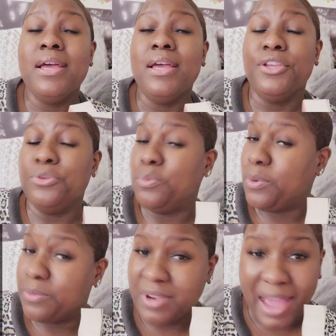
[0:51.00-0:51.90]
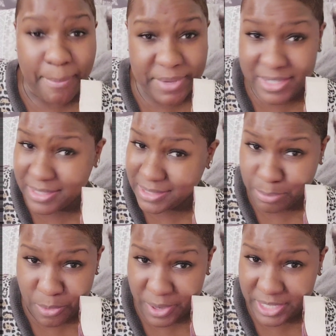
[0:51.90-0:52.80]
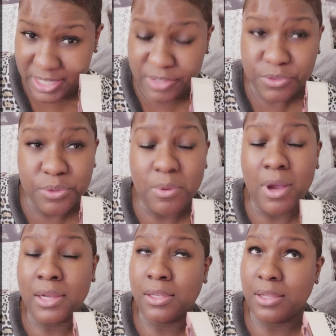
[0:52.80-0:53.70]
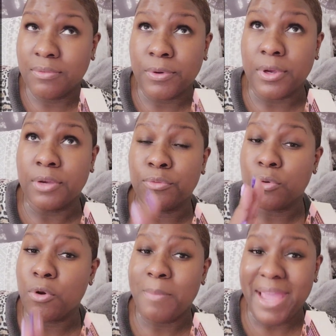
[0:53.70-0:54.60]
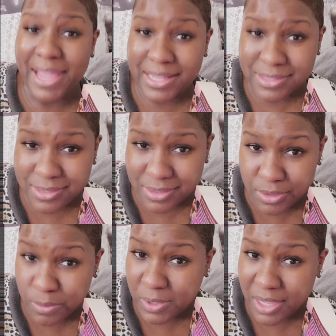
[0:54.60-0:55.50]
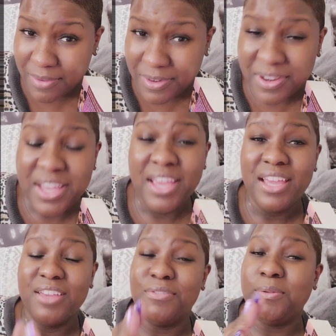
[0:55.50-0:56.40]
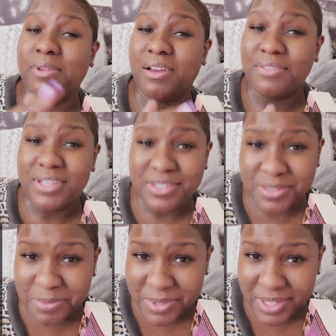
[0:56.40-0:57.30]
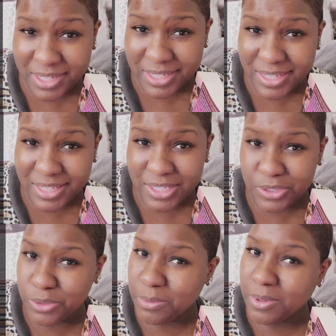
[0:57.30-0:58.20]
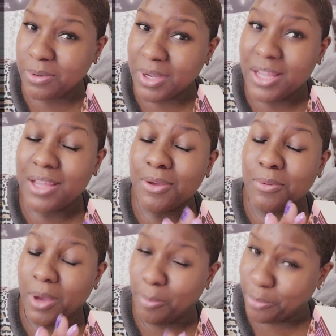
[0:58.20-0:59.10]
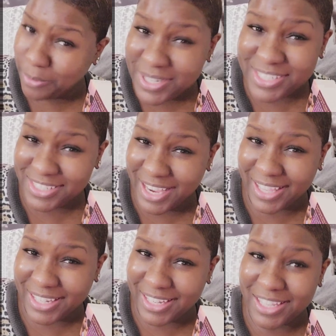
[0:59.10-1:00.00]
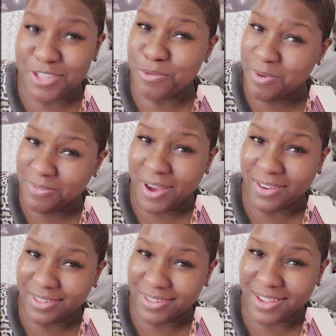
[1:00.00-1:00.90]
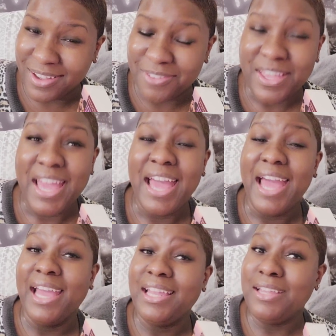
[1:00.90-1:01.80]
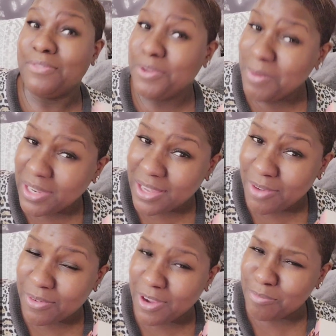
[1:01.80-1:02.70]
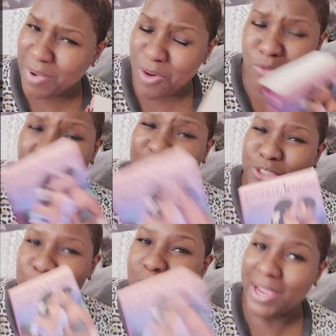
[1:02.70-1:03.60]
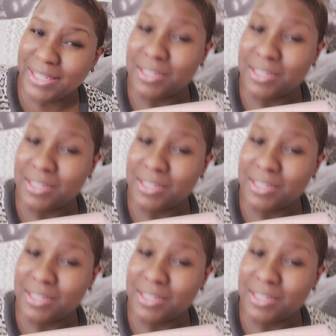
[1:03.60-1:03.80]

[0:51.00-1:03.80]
You will not be disappointed. If you are a lover of romance, you will love her. If you love history, you will appreciate it and you will fall in love. And if you're a lover of both, what you waiting